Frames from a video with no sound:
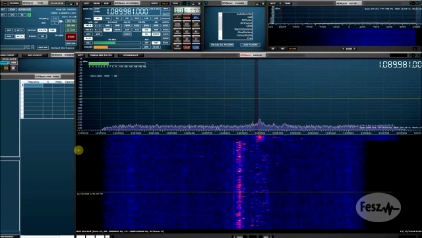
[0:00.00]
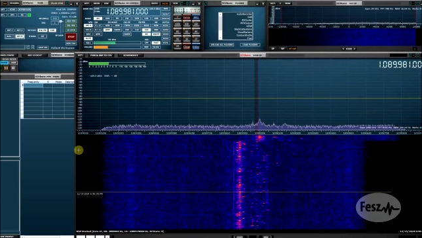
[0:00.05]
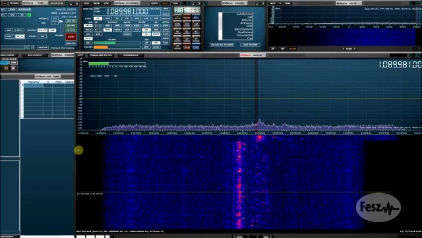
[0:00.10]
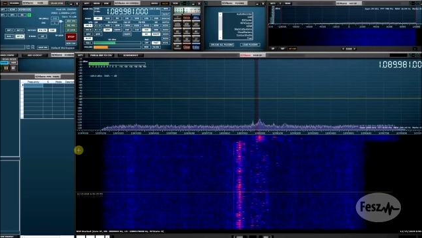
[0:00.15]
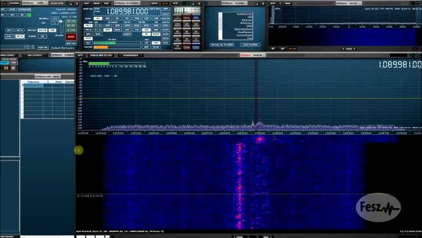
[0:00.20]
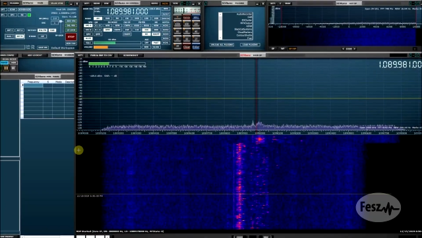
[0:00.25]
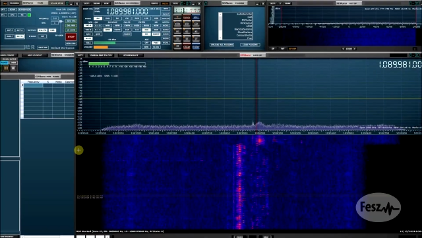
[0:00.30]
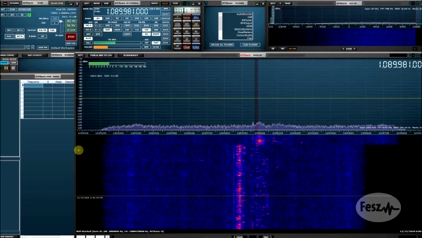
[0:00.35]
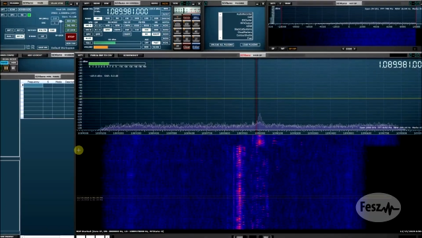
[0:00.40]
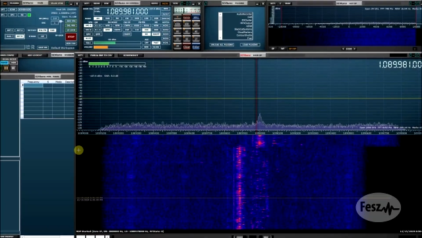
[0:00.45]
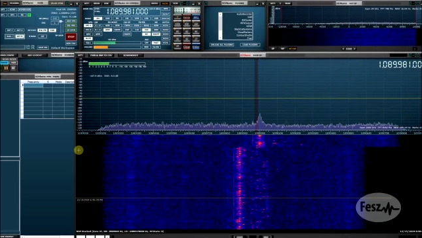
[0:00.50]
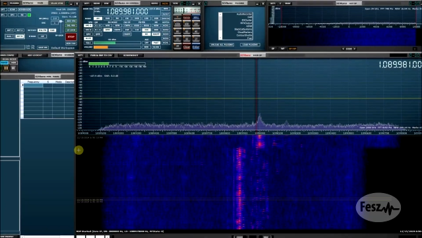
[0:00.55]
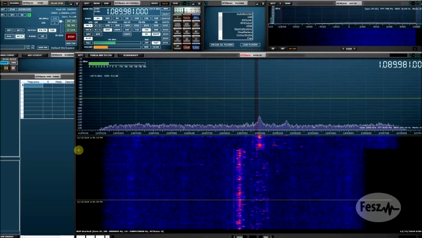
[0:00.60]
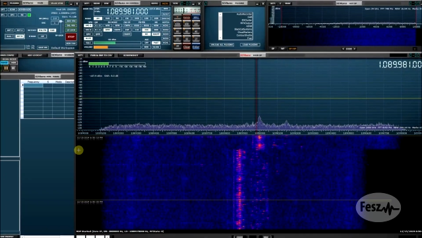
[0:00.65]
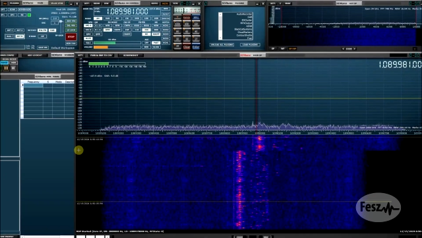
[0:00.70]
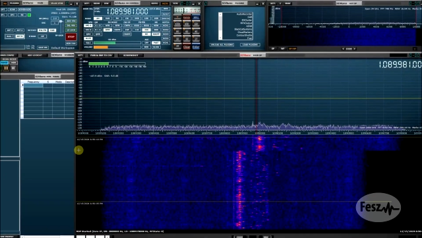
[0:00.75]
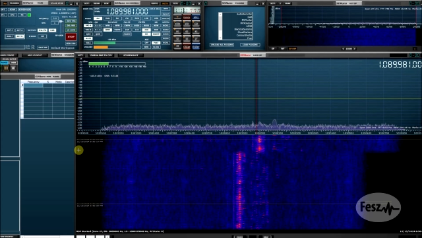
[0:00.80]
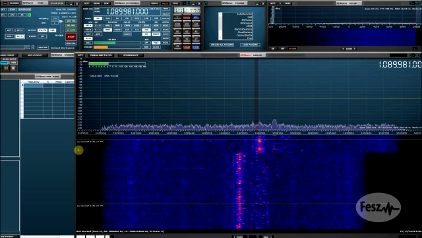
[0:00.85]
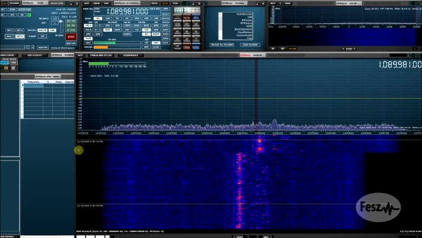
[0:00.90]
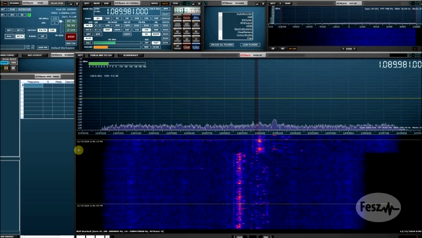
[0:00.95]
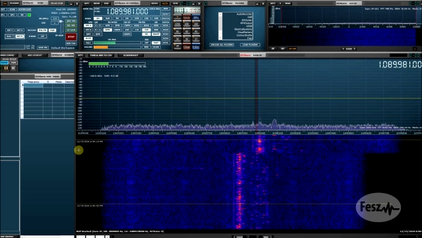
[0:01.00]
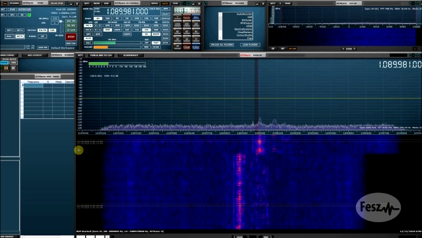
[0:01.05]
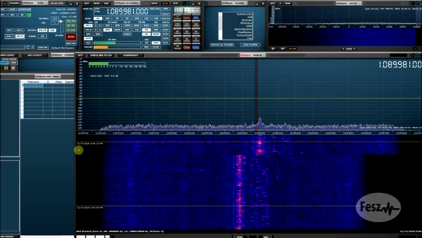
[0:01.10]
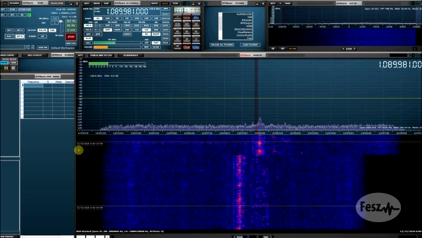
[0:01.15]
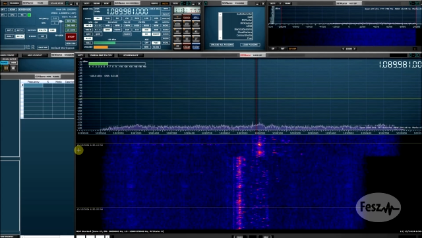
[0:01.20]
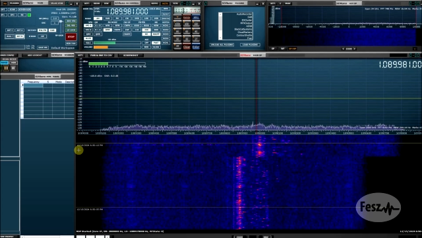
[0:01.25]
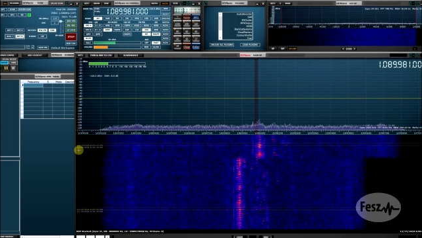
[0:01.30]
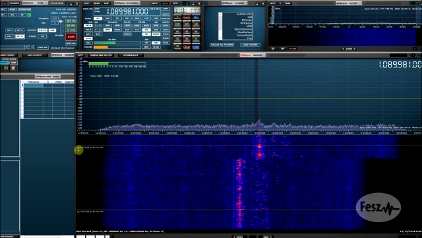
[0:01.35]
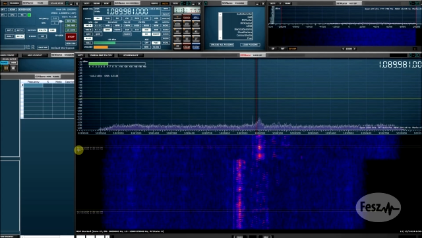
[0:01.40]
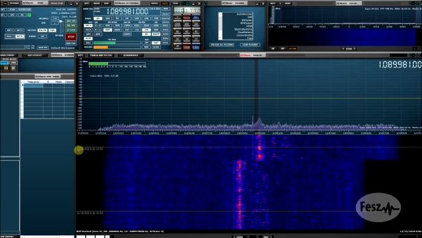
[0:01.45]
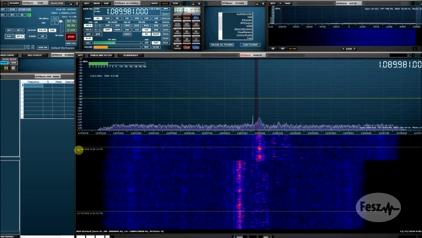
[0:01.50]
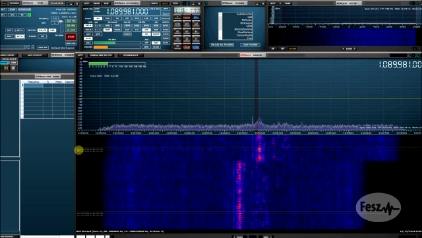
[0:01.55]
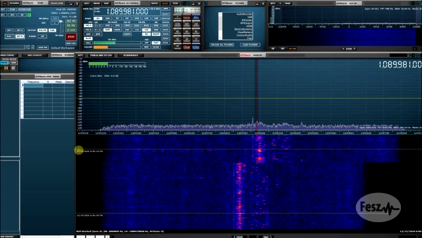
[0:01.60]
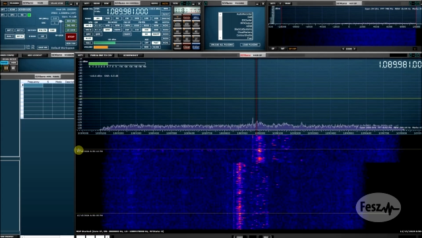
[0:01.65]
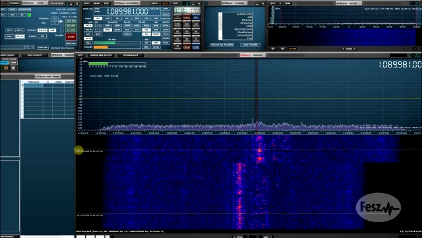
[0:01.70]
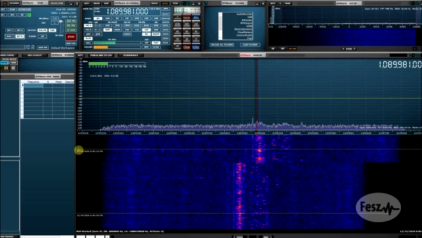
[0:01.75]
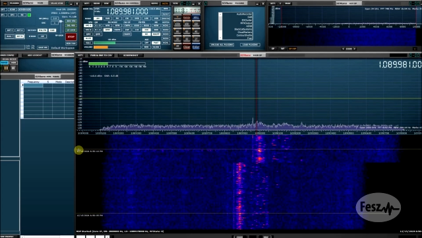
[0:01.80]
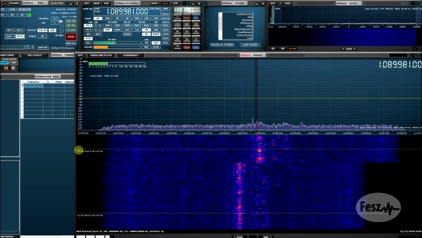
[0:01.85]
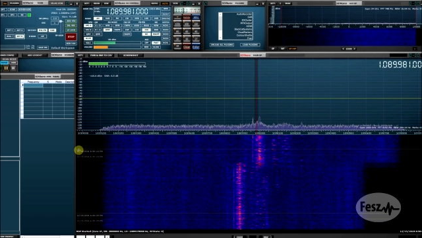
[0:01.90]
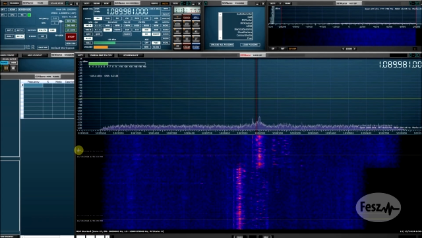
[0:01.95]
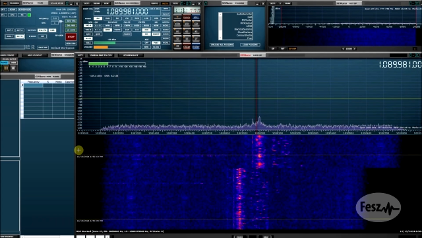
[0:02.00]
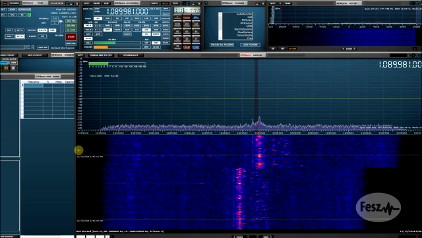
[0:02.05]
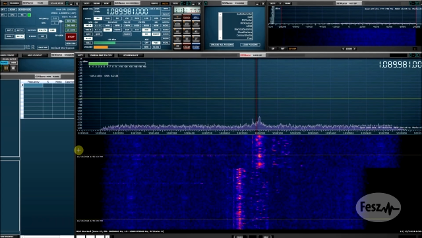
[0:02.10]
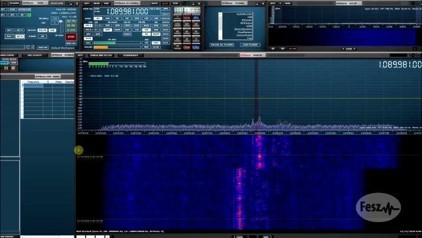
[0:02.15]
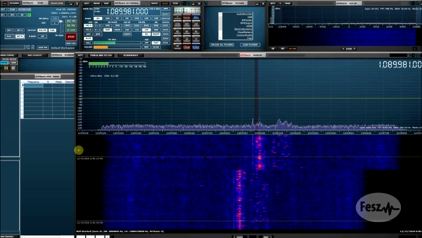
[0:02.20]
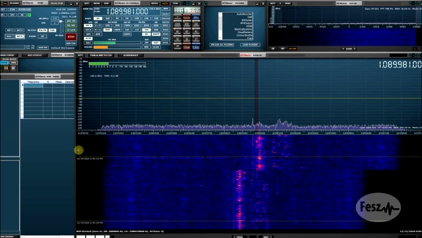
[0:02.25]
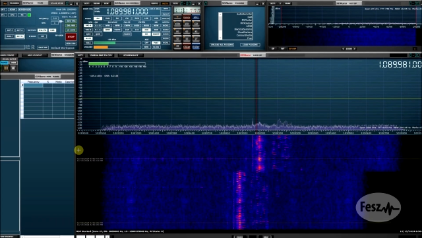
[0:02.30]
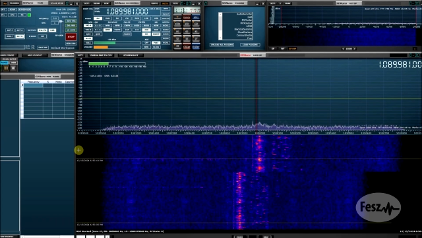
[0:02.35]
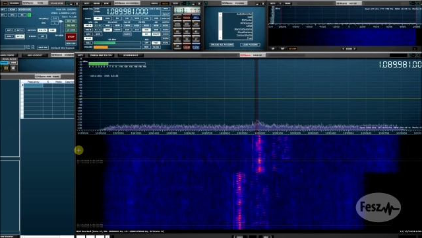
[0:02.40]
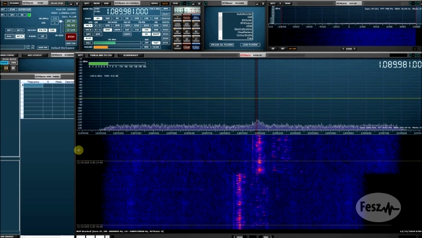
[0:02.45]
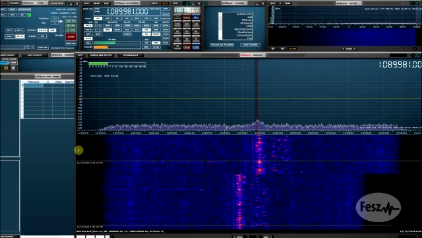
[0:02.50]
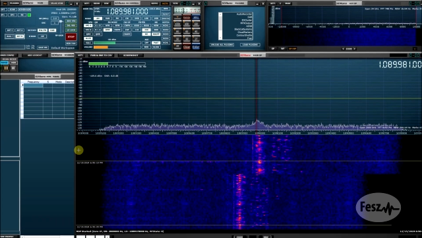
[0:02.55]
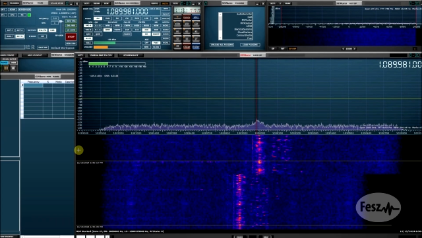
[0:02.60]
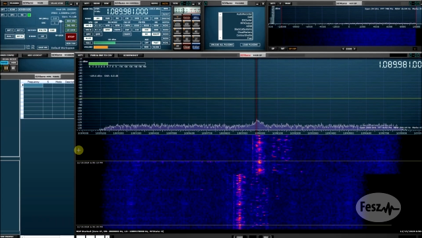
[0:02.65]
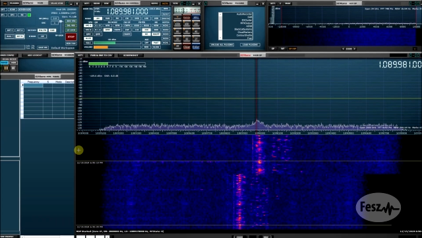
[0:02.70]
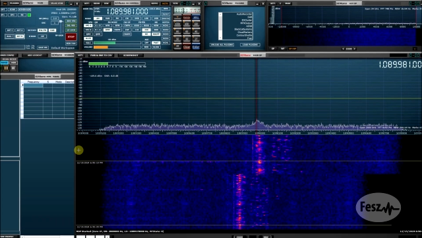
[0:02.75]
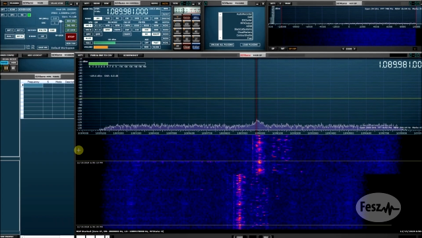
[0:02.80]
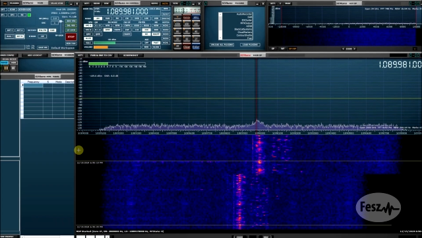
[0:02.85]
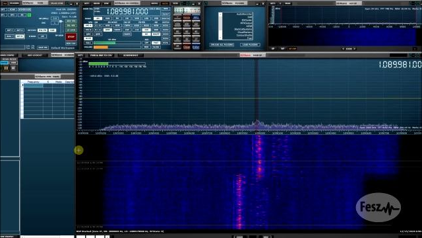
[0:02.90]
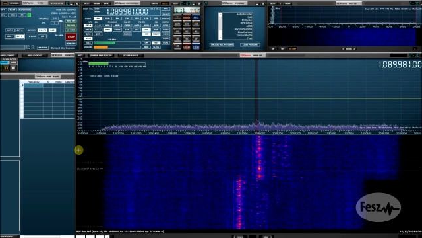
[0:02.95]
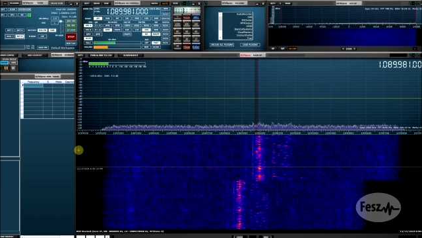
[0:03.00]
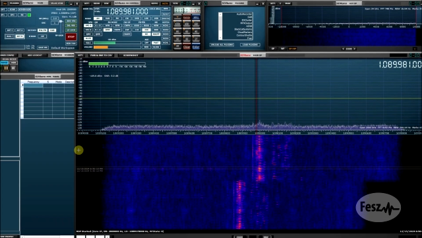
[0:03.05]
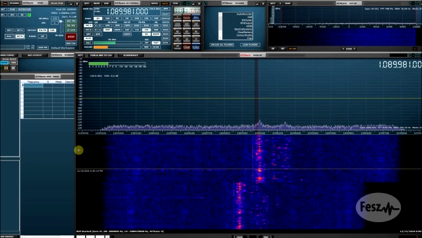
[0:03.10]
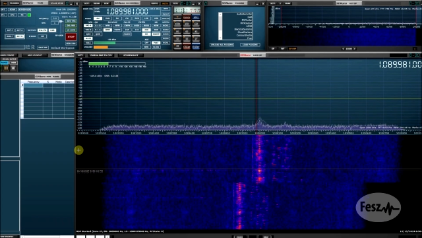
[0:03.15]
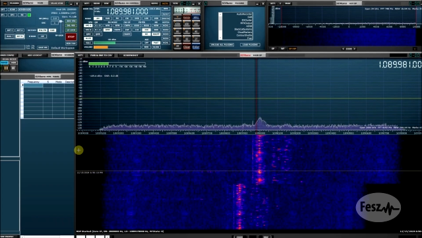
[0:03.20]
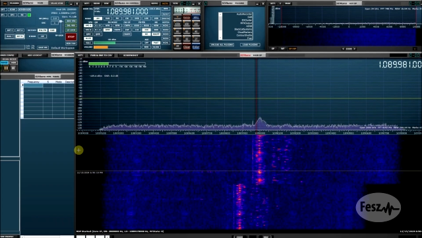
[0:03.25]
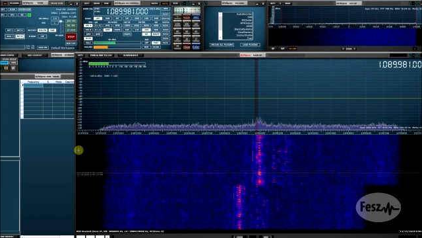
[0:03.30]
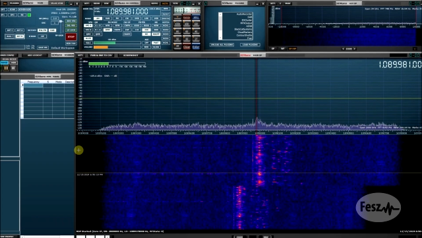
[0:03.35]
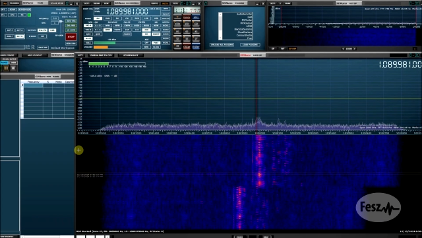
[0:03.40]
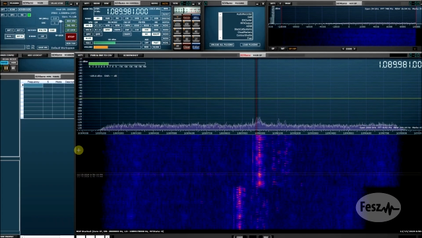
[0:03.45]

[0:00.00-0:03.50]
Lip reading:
(no speaker visible)